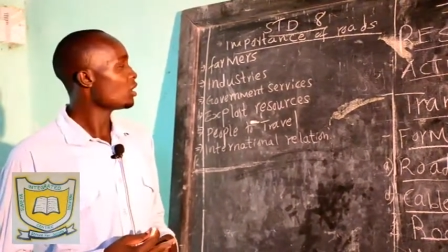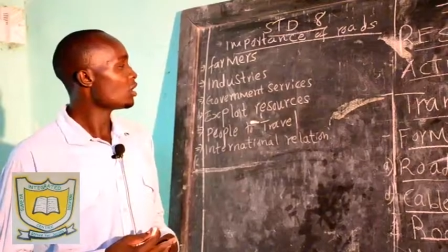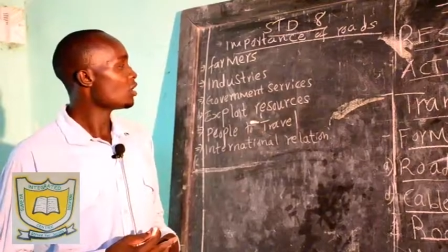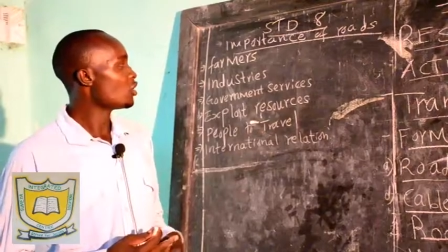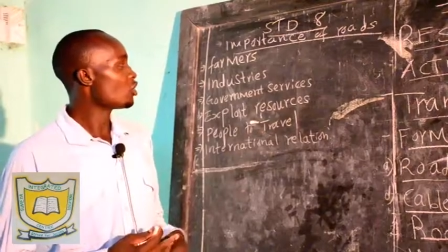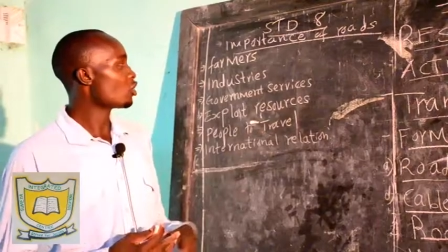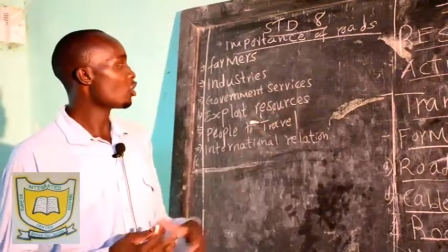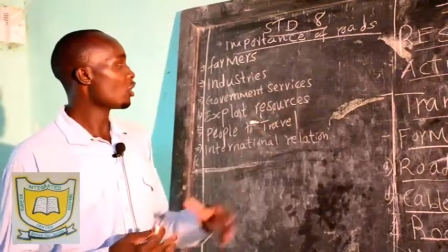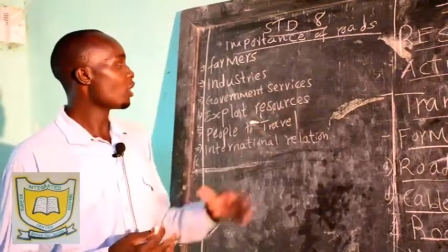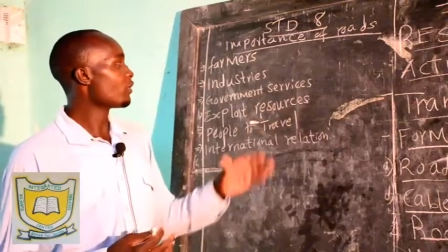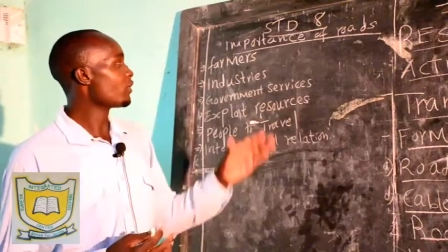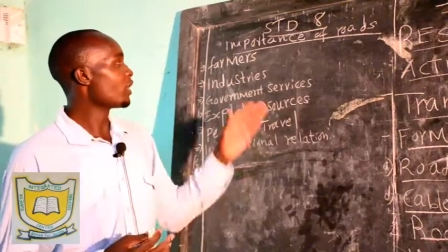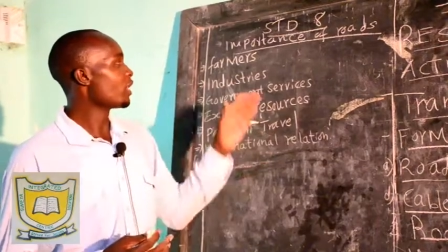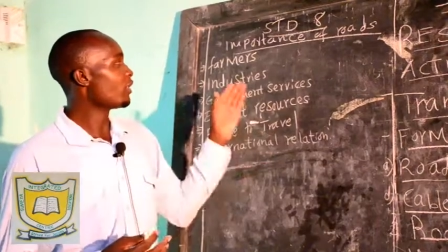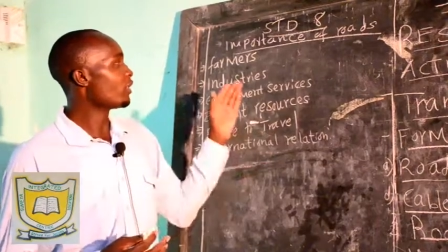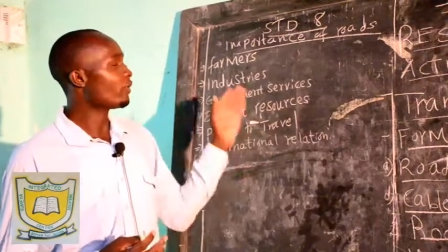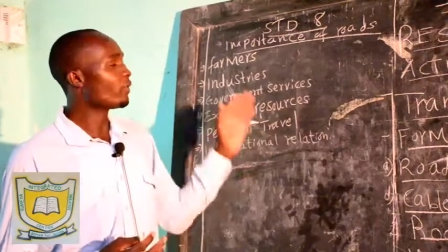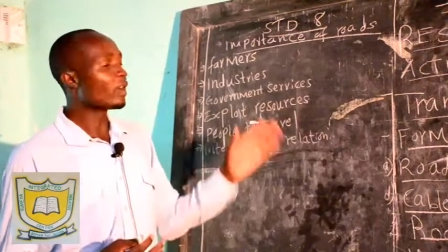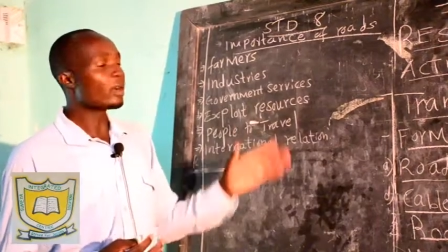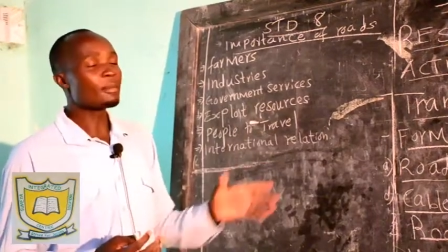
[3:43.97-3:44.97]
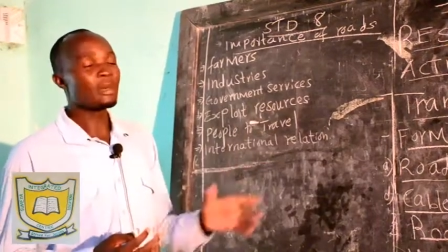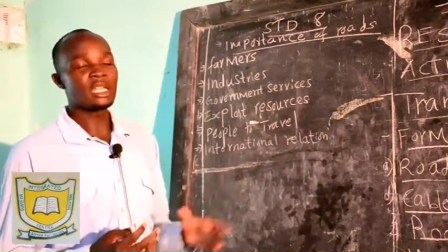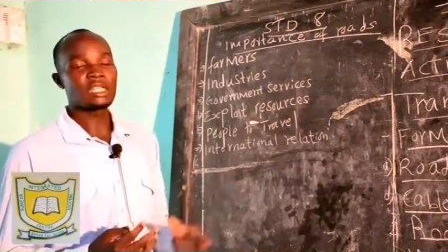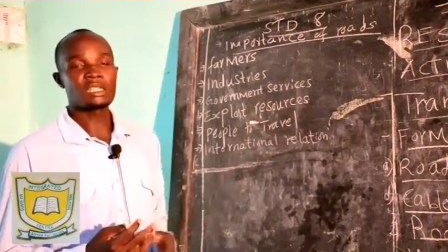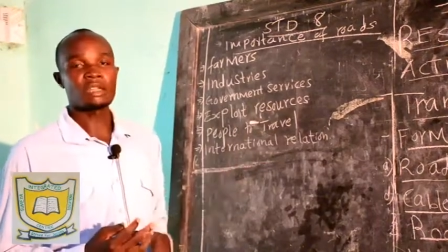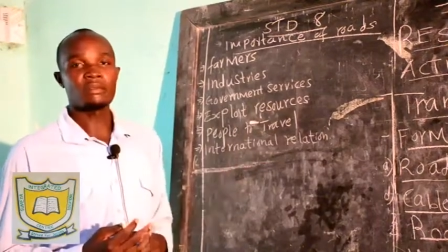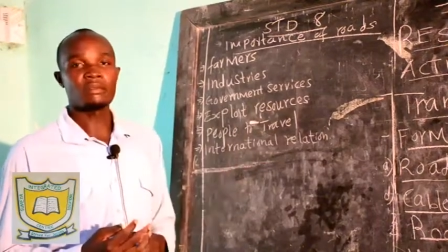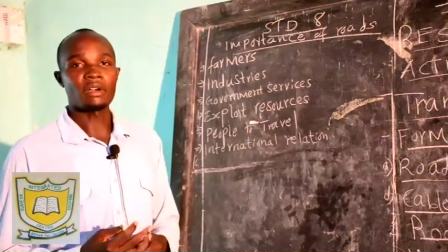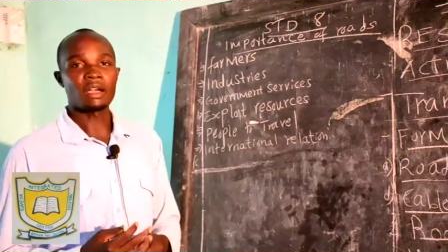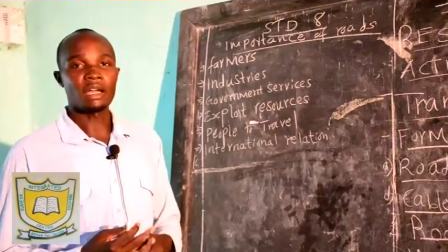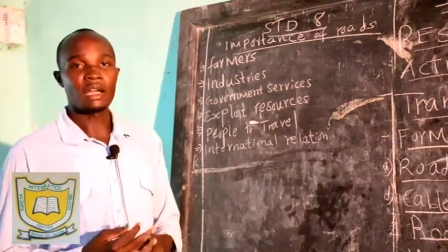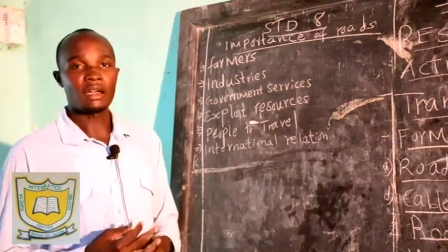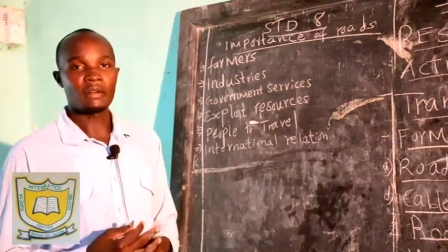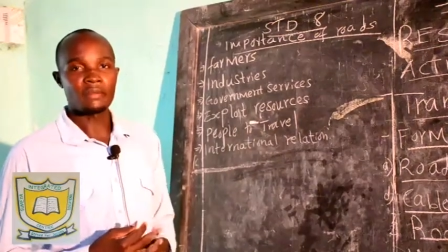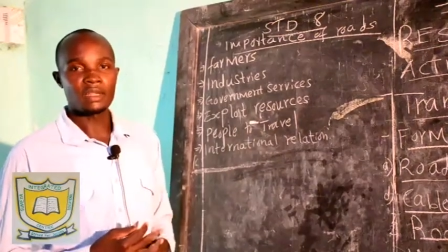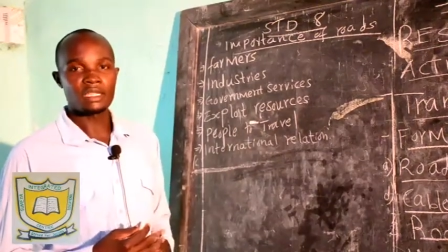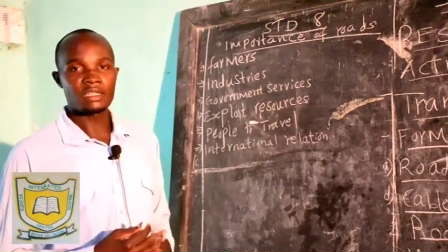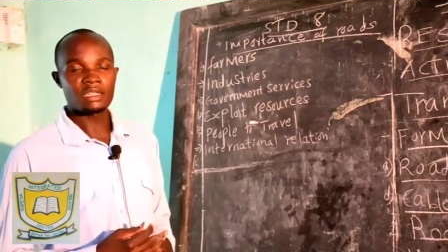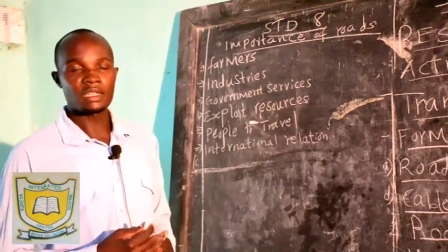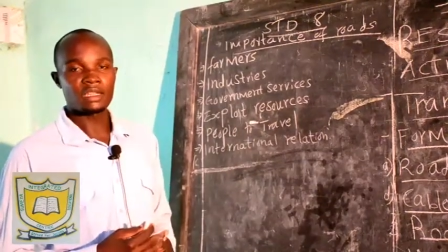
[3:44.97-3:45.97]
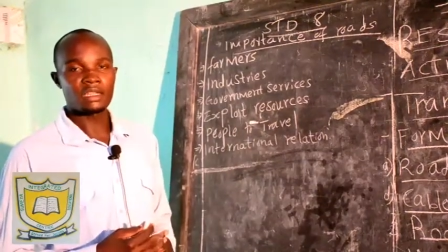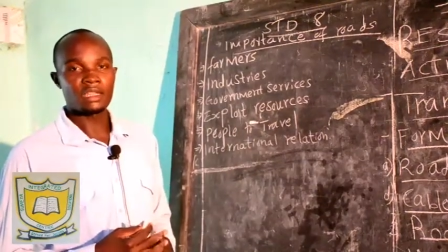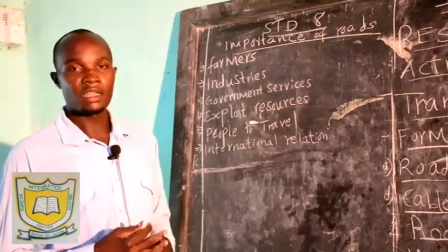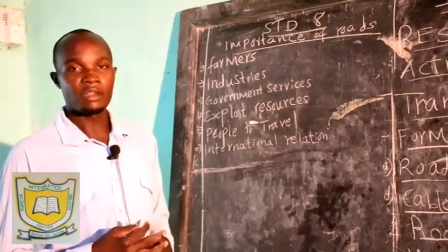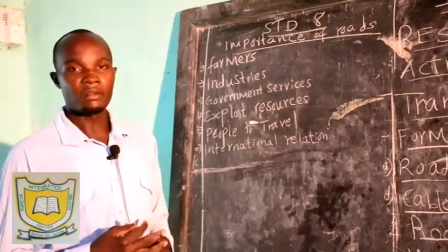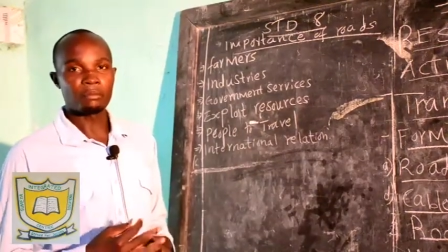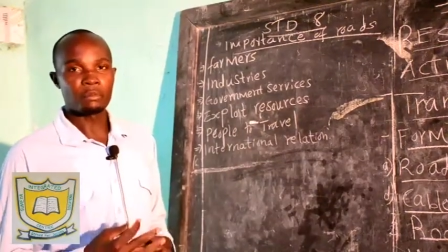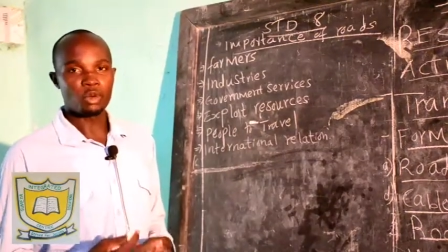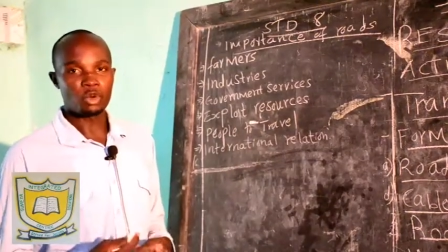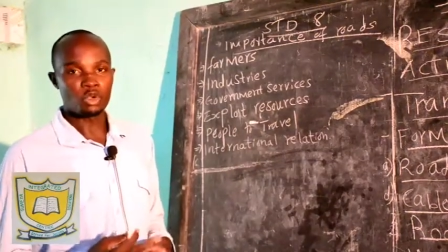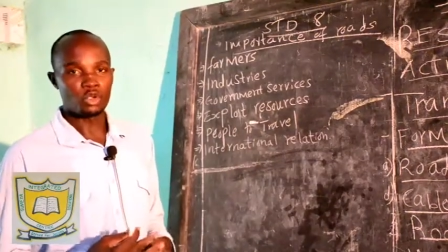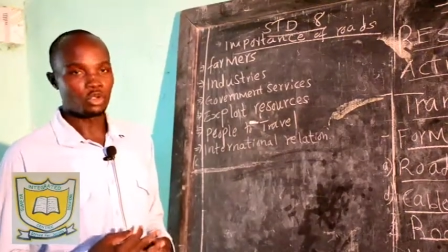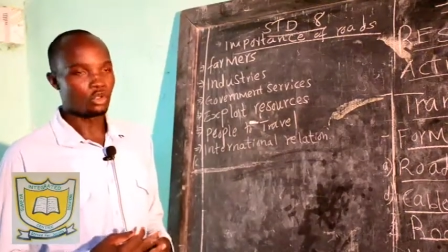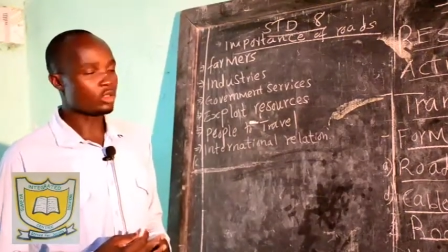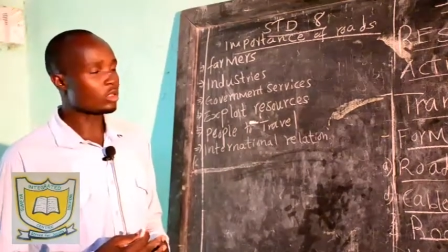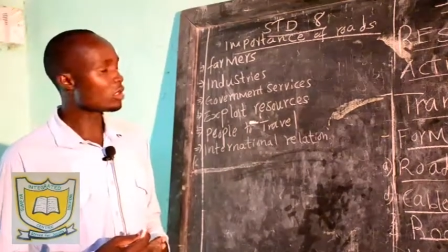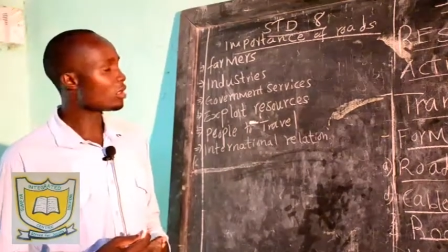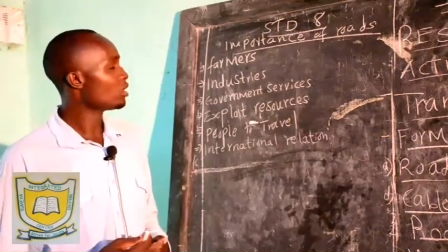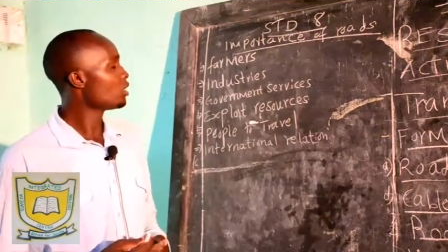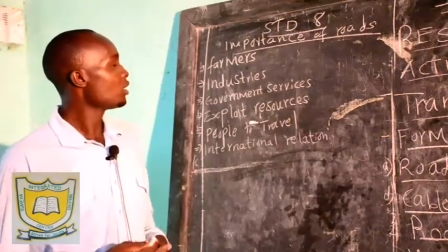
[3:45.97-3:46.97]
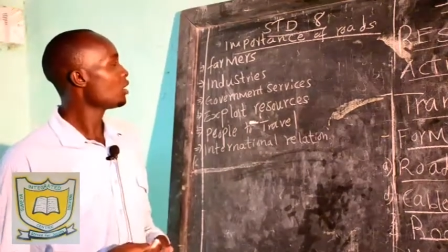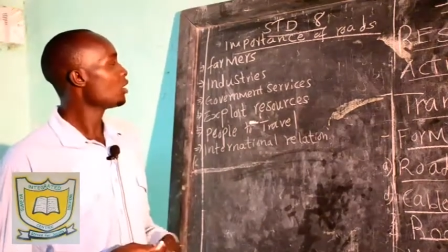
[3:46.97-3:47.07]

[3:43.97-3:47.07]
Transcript: So after the farmers have harvested their produce,